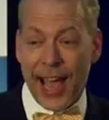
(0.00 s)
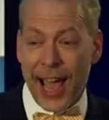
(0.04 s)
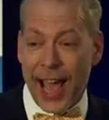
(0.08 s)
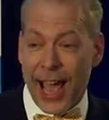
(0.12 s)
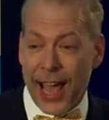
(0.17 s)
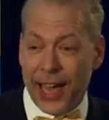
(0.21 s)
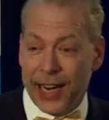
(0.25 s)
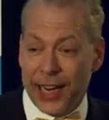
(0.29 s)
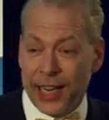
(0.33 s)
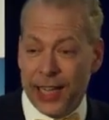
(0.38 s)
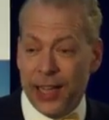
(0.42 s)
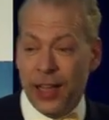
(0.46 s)

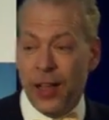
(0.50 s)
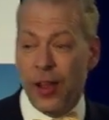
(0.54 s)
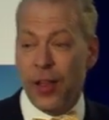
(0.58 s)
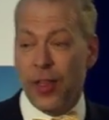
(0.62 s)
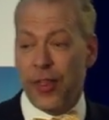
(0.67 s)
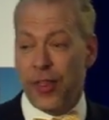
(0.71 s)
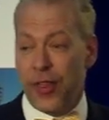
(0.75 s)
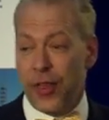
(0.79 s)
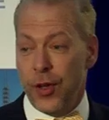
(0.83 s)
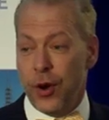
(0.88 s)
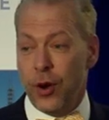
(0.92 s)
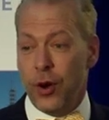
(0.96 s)
any
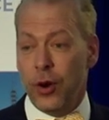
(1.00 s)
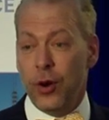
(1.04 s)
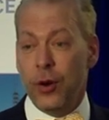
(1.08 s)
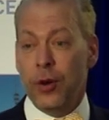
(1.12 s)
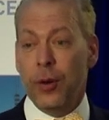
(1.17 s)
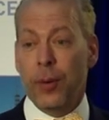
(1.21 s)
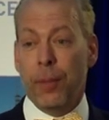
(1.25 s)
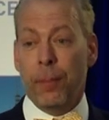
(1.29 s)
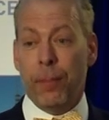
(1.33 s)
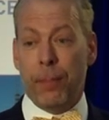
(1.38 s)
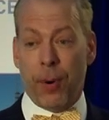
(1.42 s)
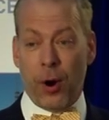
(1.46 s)

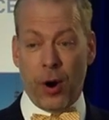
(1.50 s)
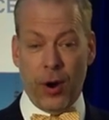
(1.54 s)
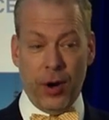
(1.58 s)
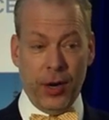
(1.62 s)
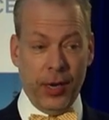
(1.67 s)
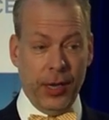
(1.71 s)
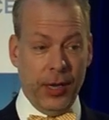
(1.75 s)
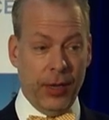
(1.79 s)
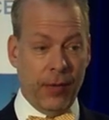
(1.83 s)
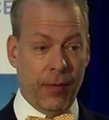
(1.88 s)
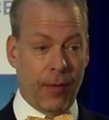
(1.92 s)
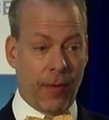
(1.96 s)
third
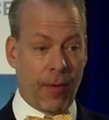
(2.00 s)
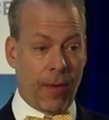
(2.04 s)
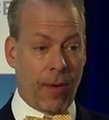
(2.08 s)
party.